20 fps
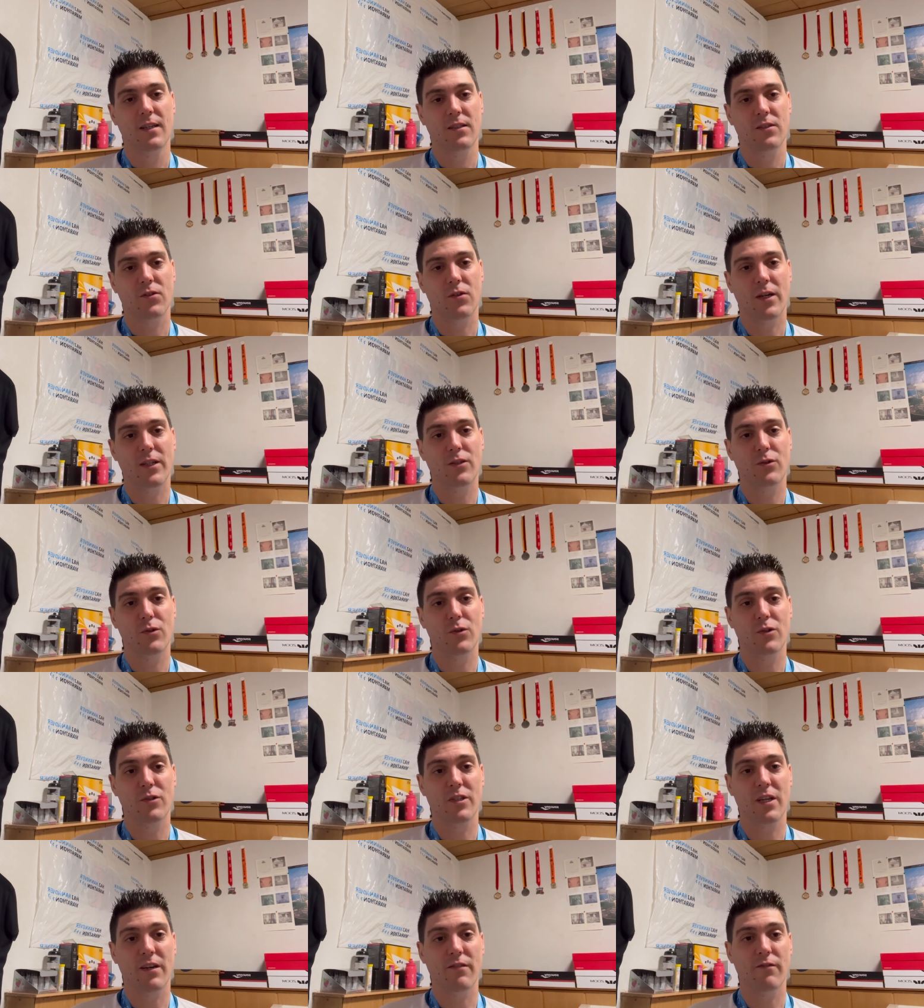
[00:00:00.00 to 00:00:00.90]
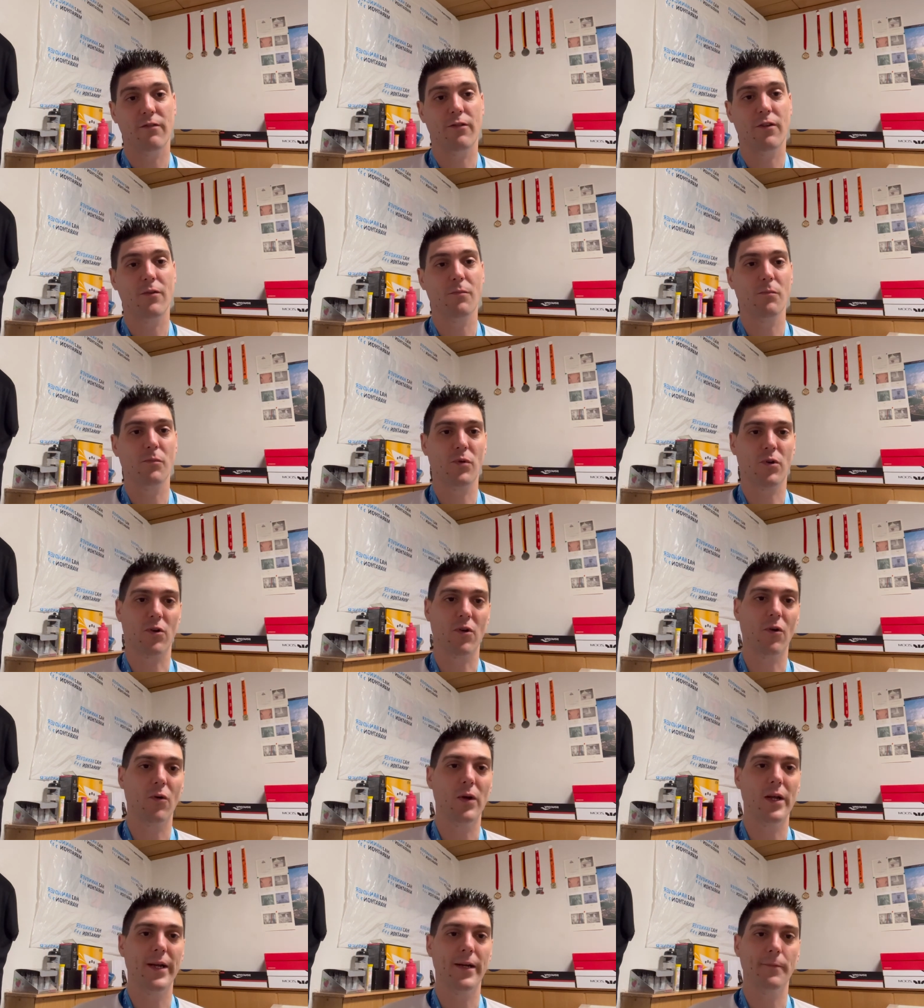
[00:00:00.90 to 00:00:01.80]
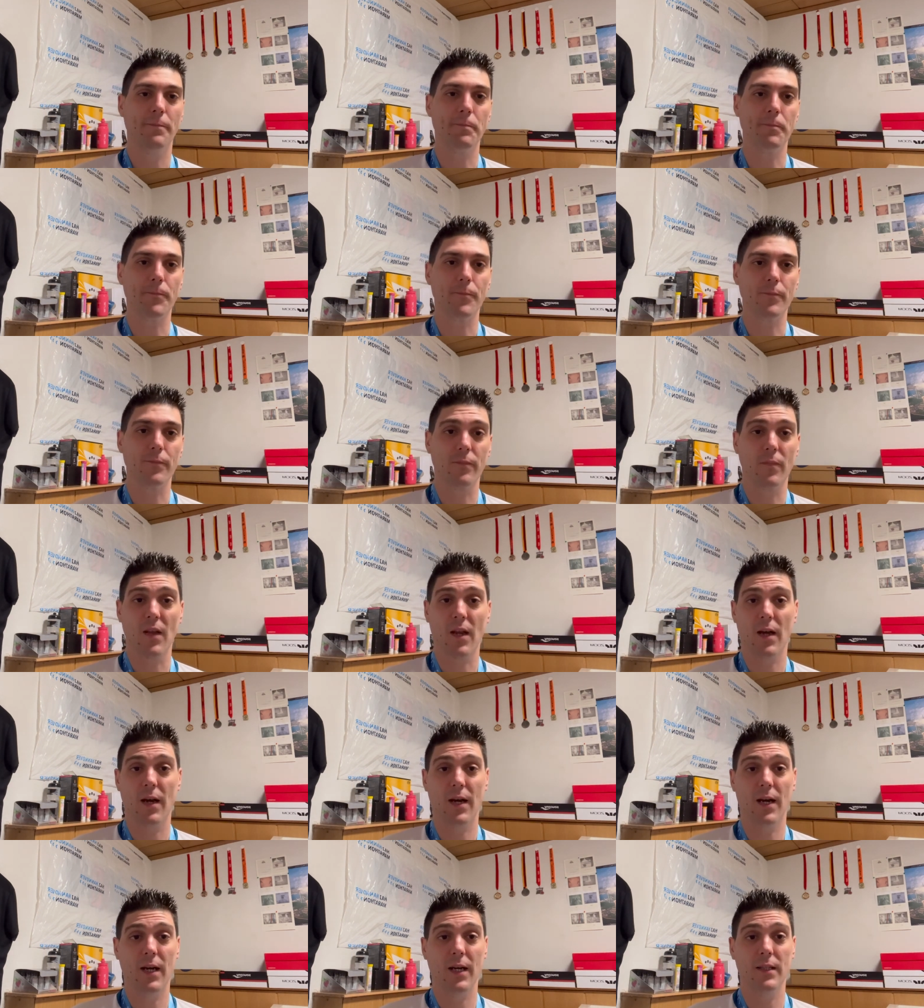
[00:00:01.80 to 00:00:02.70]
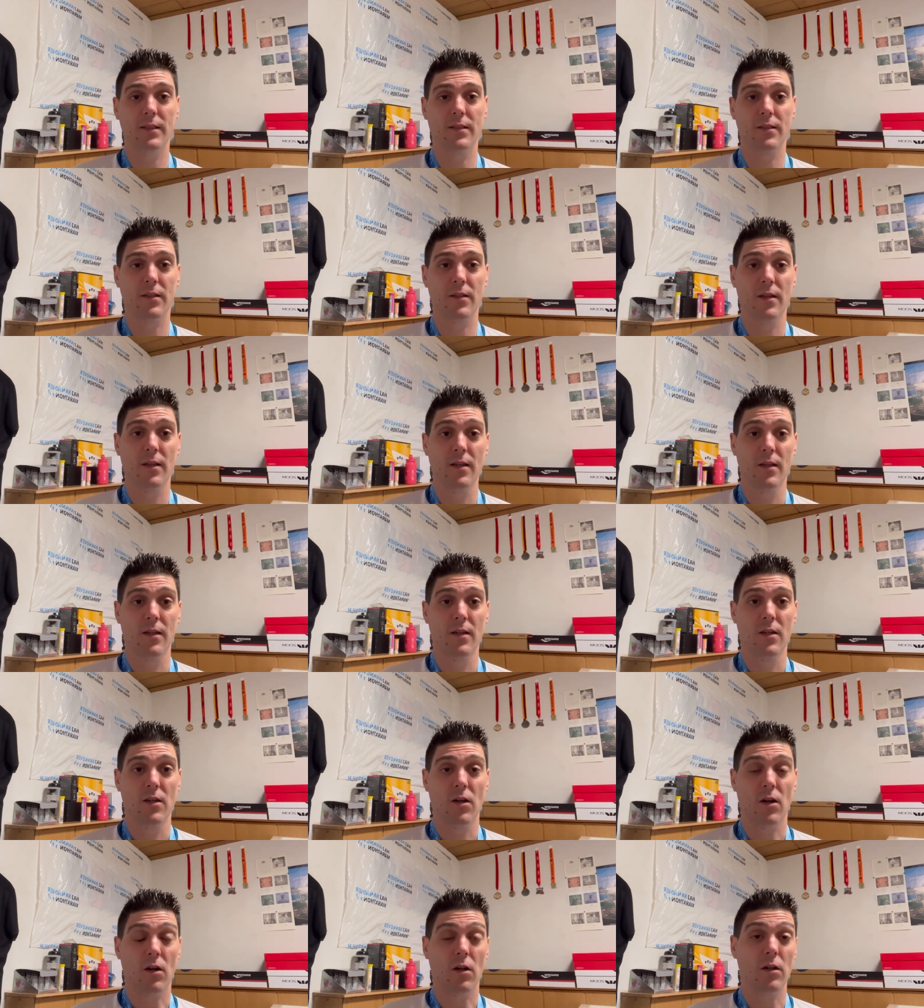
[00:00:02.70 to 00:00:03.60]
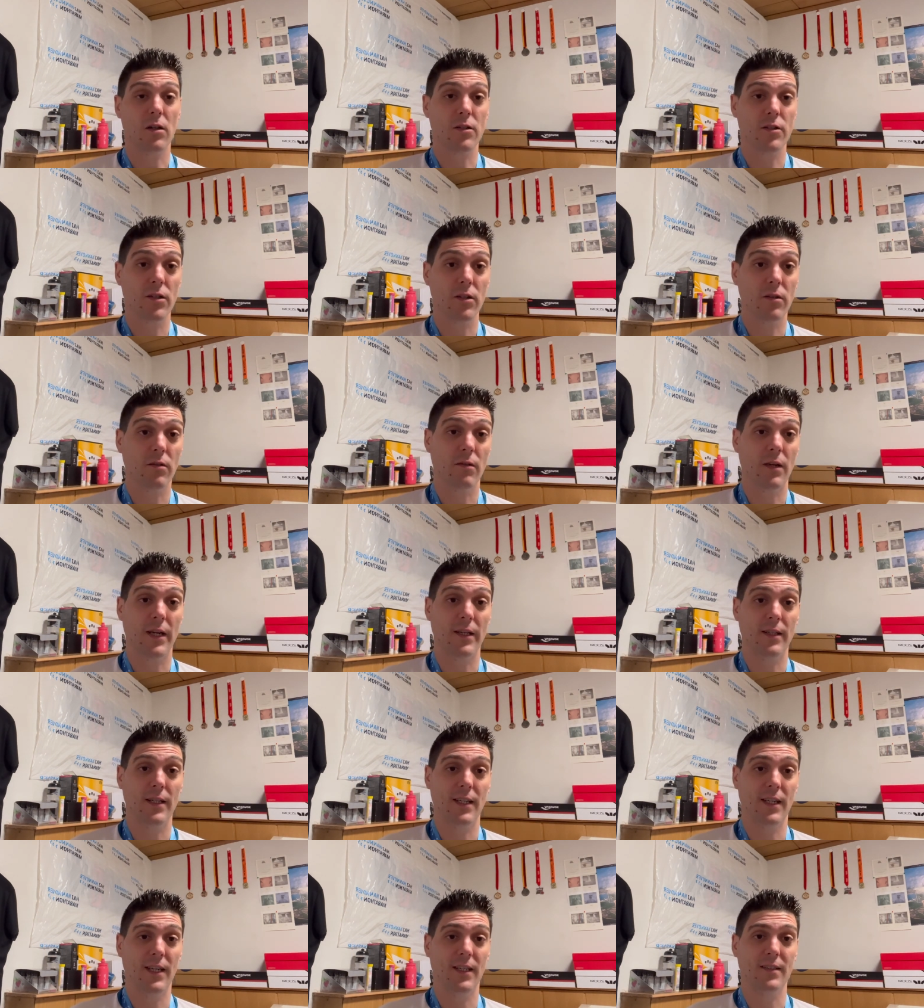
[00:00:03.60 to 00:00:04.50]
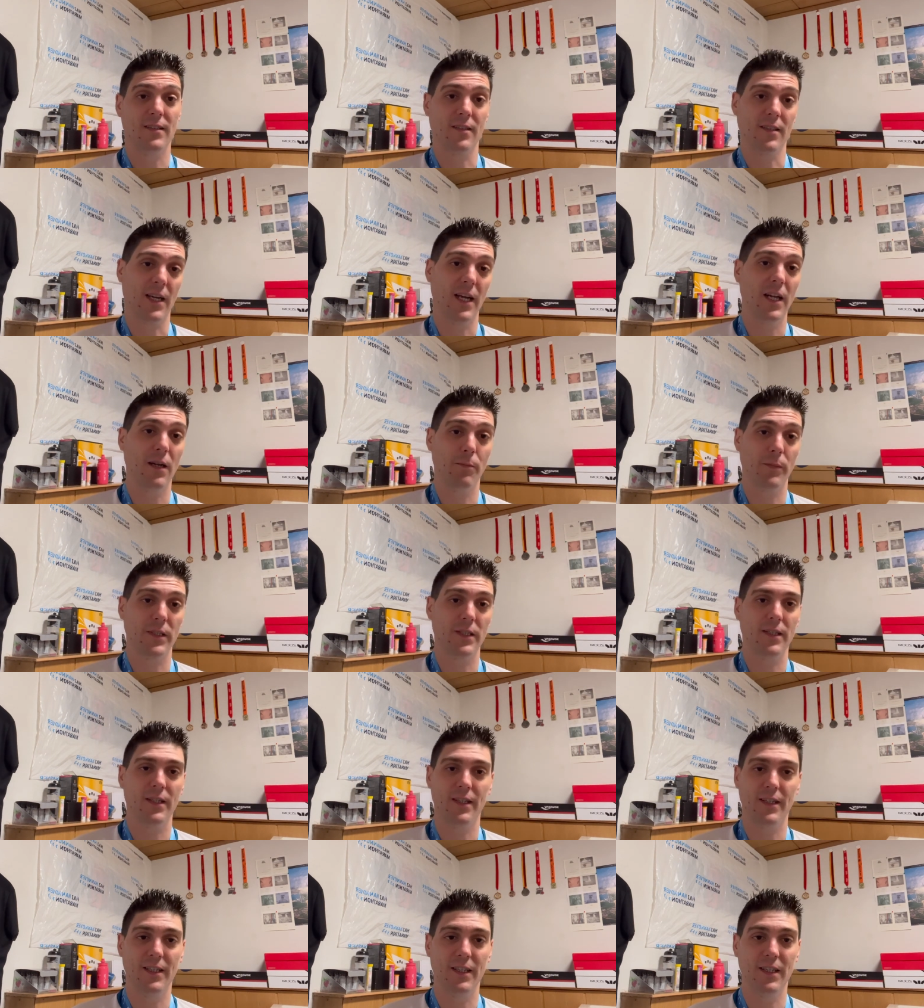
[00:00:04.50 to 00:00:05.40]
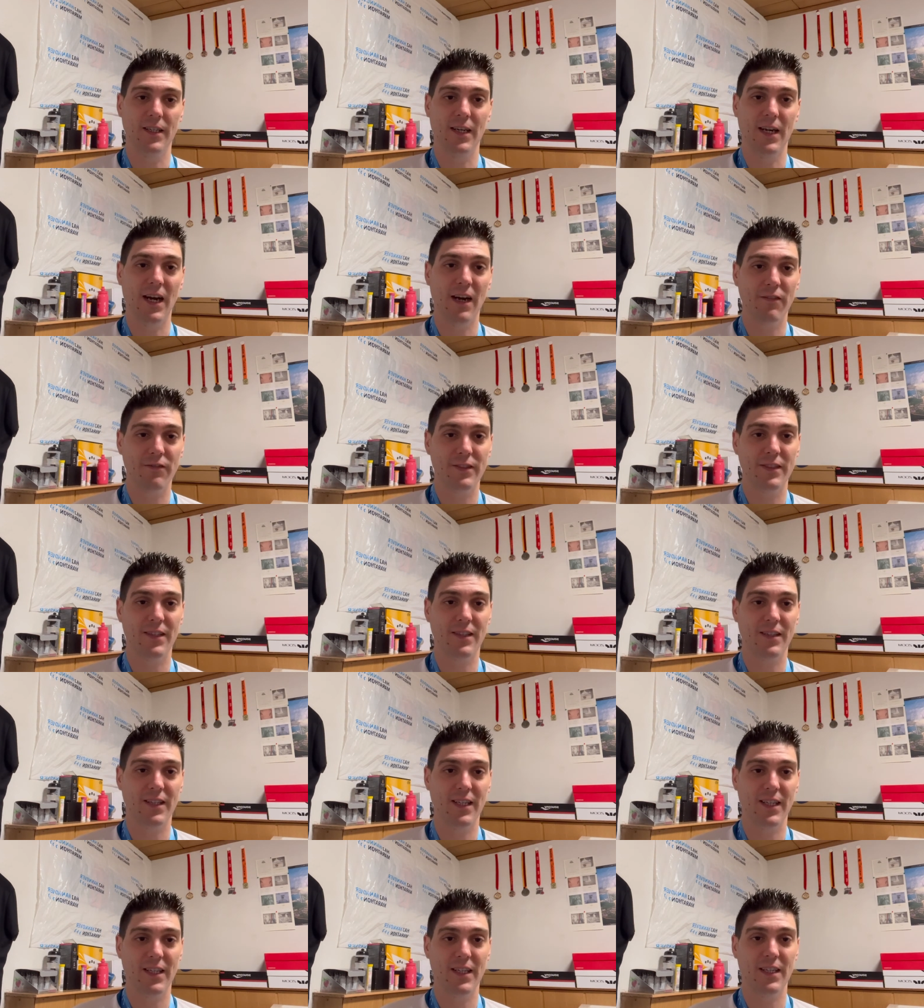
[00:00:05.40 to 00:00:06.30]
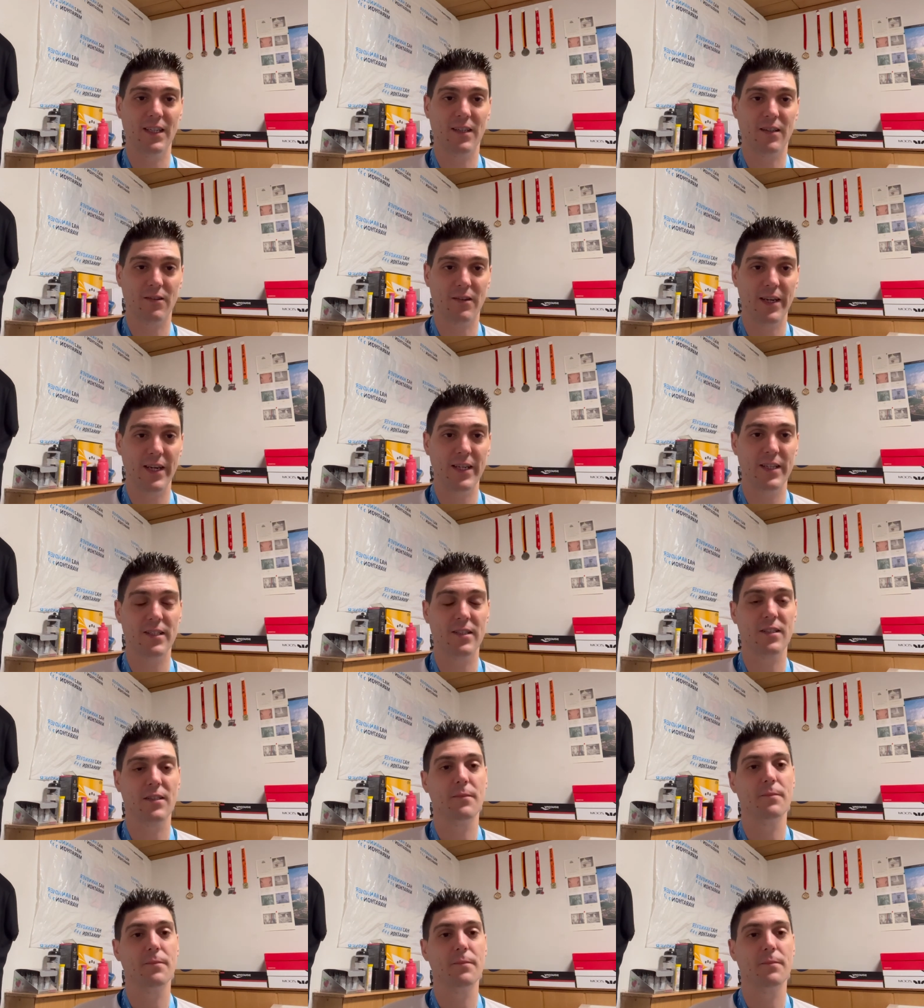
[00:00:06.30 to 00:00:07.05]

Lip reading: Try to do some foam rolling, and also I think it helped after the race,